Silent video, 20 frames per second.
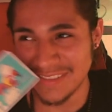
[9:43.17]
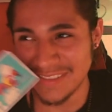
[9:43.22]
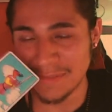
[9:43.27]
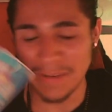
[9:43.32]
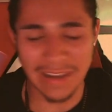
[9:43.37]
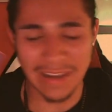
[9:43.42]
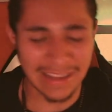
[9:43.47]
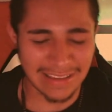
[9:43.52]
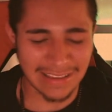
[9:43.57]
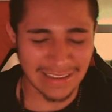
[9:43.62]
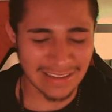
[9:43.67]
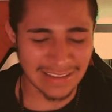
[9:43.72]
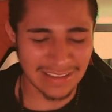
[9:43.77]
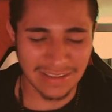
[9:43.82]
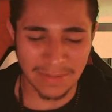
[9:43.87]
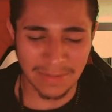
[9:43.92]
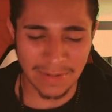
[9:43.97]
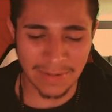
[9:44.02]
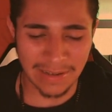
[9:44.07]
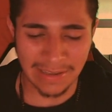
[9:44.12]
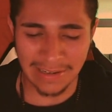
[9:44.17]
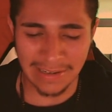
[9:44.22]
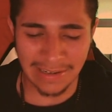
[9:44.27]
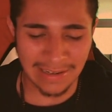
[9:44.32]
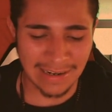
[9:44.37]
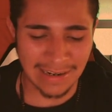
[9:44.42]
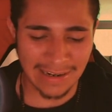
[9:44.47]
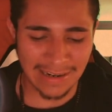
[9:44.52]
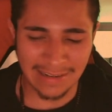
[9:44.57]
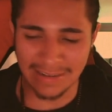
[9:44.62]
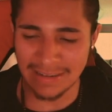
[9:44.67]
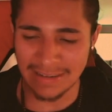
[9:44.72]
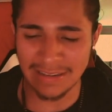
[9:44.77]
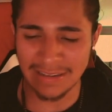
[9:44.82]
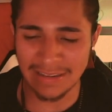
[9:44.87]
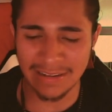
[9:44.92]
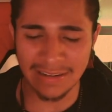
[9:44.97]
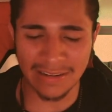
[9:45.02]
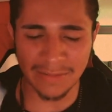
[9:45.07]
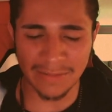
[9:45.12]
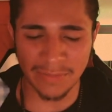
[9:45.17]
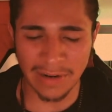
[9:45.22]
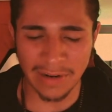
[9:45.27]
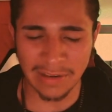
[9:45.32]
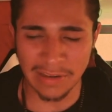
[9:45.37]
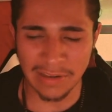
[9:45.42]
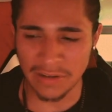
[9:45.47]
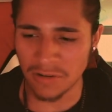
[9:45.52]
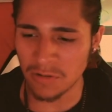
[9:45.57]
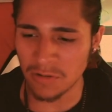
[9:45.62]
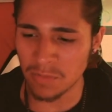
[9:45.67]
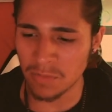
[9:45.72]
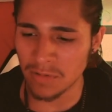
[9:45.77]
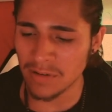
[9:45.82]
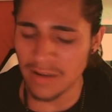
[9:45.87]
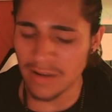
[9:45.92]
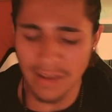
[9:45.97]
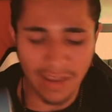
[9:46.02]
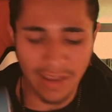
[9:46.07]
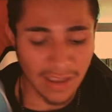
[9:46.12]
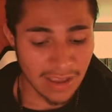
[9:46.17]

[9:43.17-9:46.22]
But I think it's by Lady Gaga and Bradley Cooper.